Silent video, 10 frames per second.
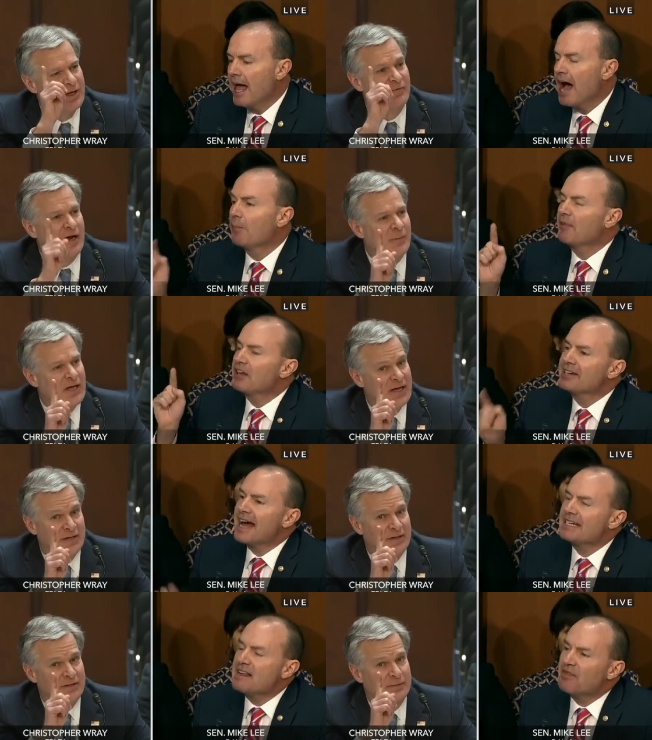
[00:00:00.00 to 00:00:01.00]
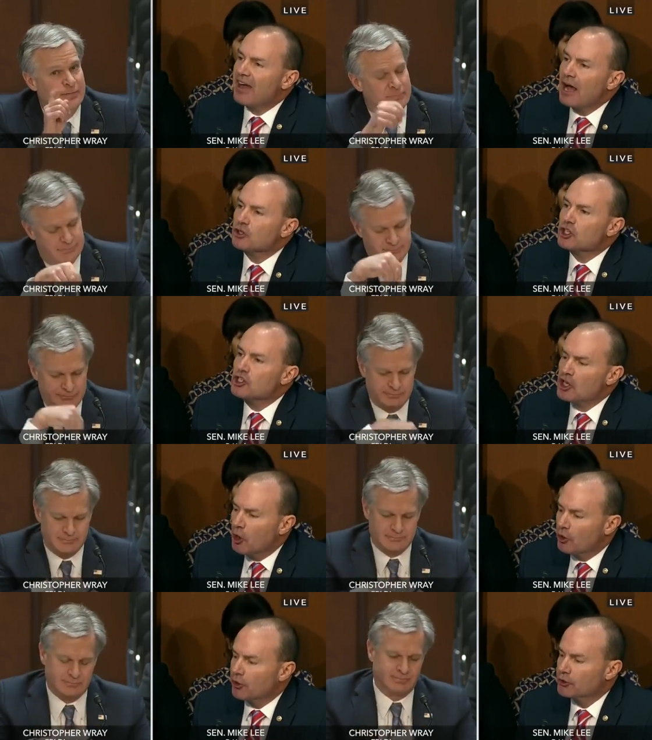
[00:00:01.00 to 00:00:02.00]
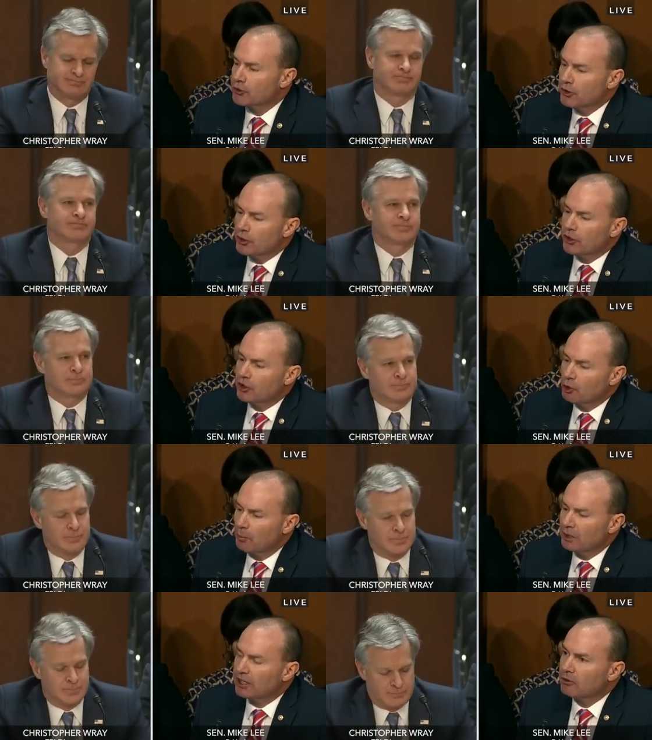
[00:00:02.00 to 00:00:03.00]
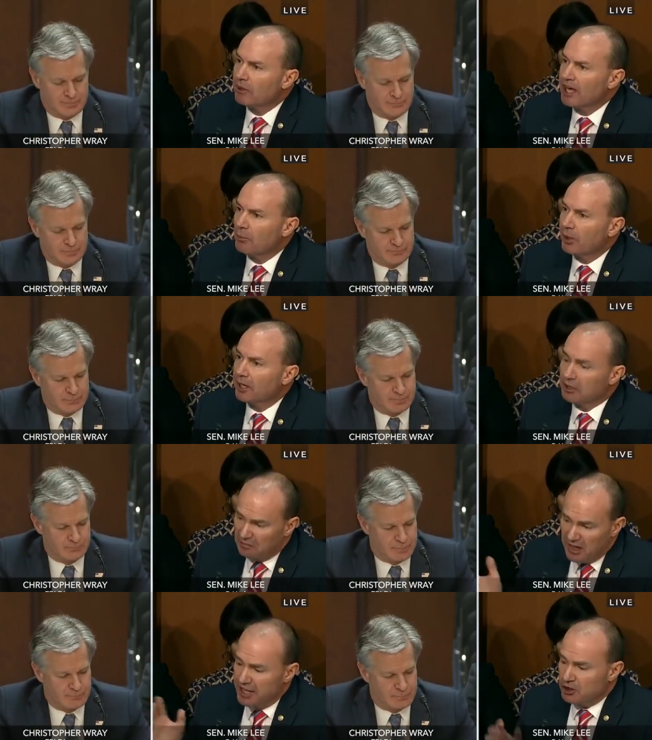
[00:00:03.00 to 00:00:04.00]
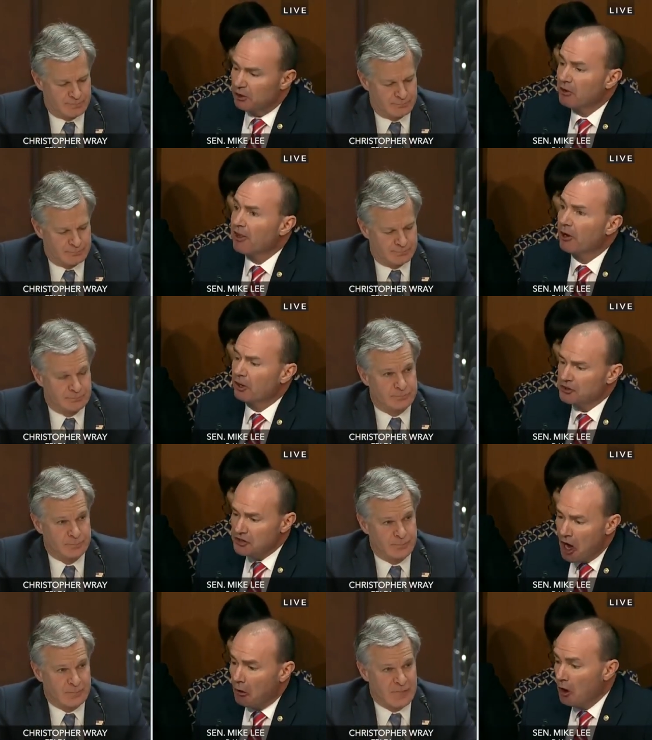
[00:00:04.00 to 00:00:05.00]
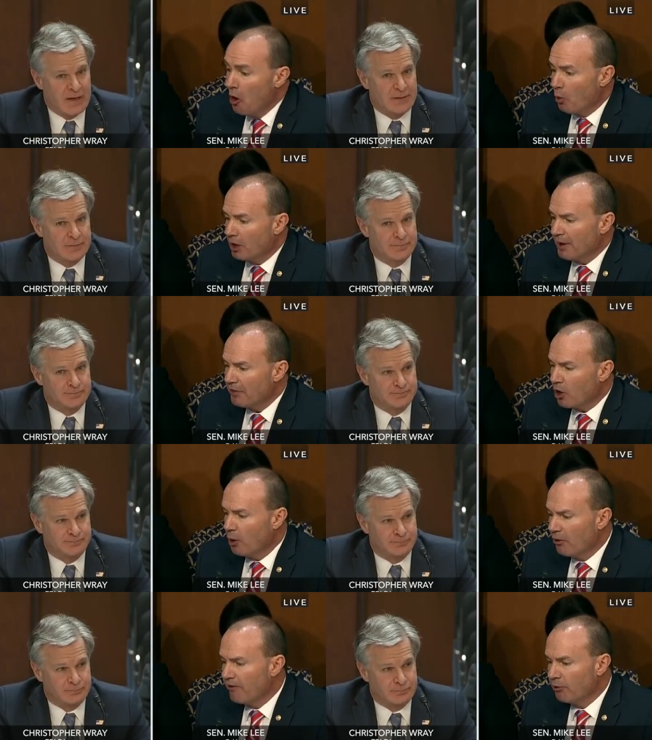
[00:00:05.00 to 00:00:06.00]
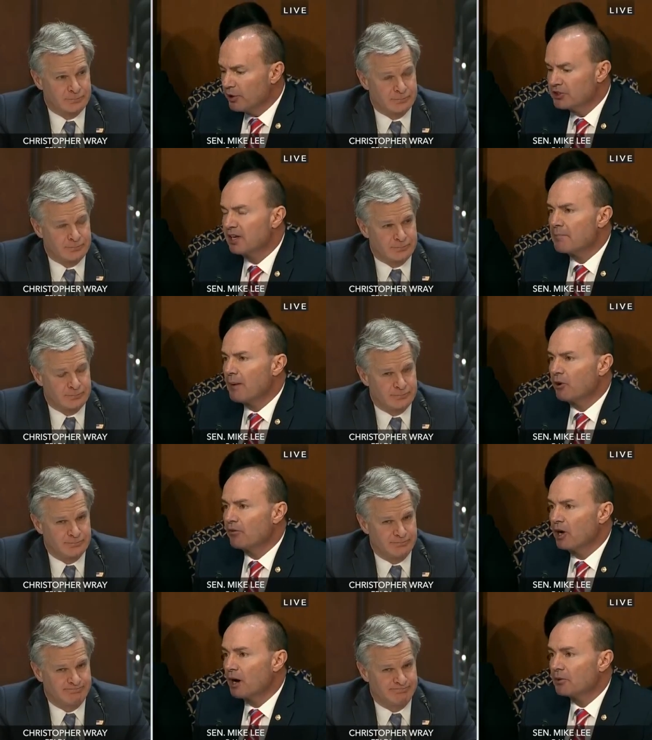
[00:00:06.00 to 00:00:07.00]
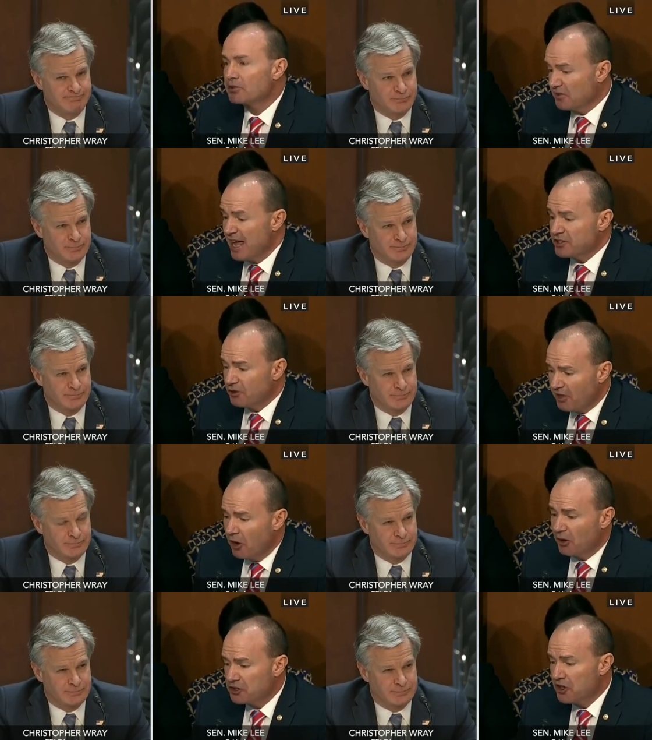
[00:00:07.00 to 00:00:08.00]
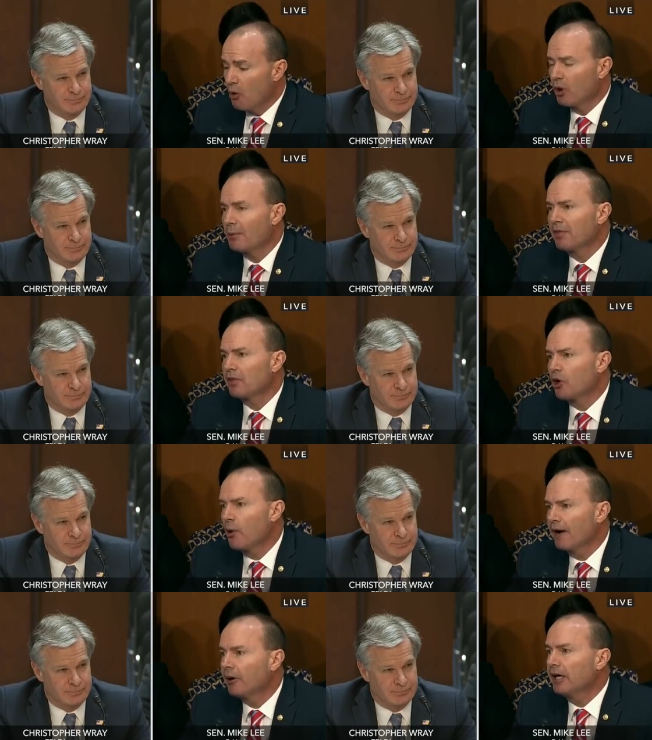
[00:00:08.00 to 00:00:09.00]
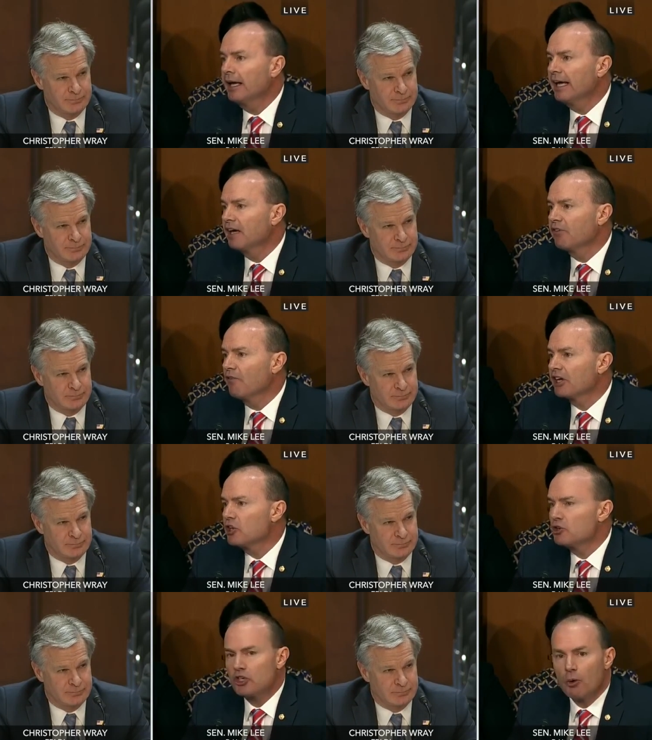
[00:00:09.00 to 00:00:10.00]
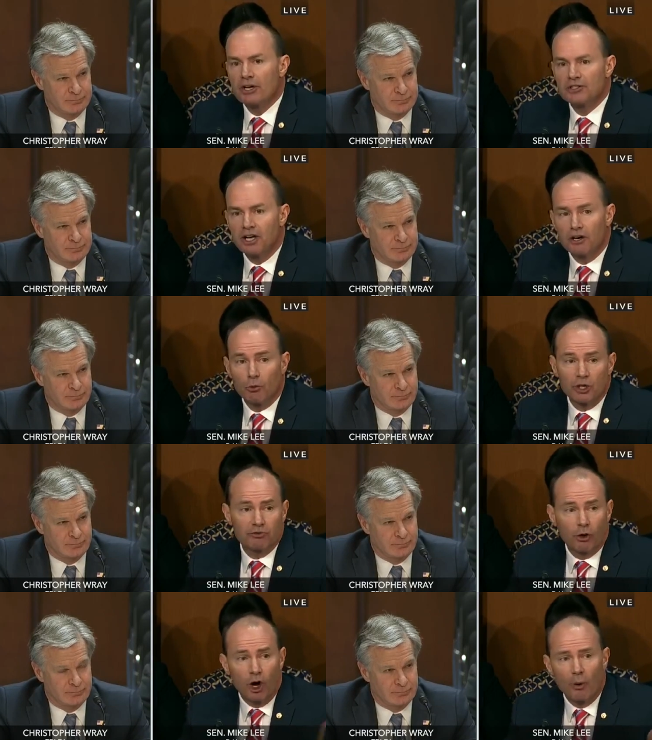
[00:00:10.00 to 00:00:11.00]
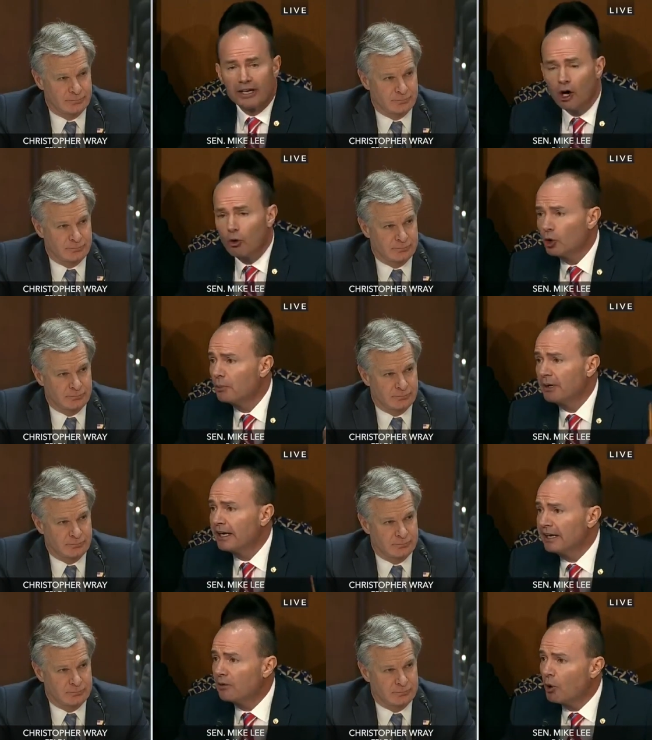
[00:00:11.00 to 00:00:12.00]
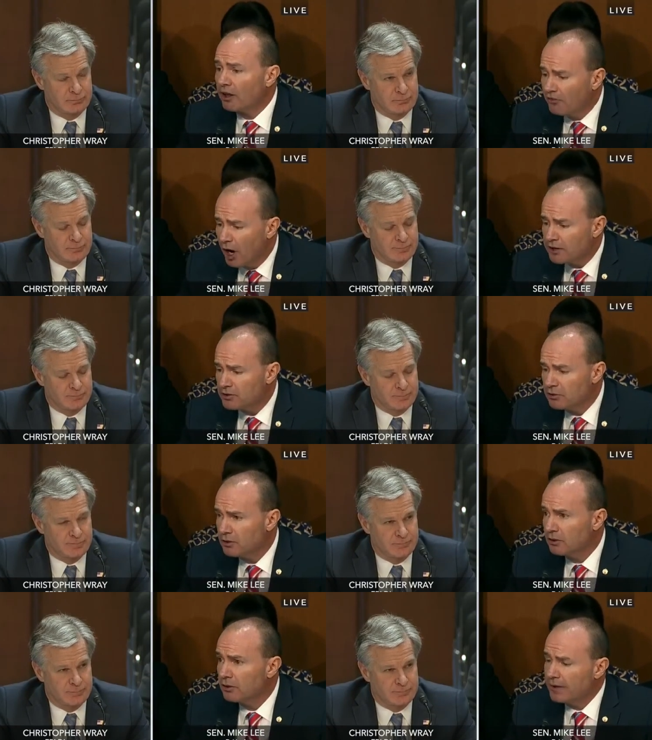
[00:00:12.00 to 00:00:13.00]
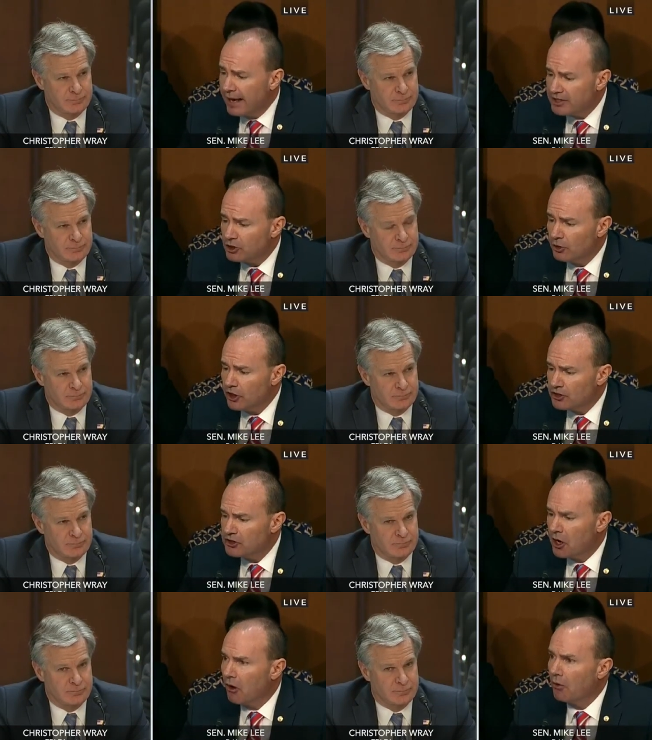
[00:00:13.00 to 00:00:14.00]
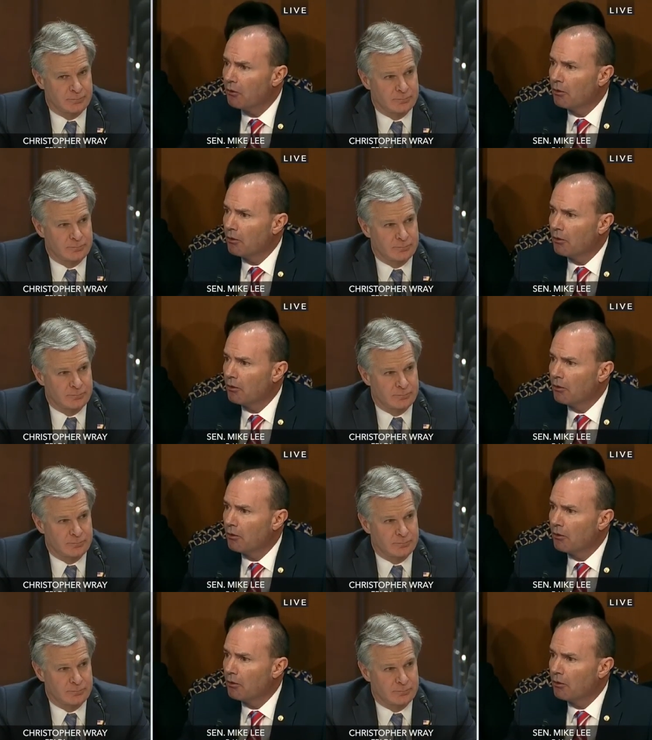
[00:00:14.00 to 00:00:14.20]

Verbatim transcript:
Speaker 1: If How about may, 19,000 donors to a political campaign? The answer there is no. What about the query for a sitting member of Congress? The answer there is no. What about the query involving a U.S. senator, which for all we know could be any one of us? The answer is no.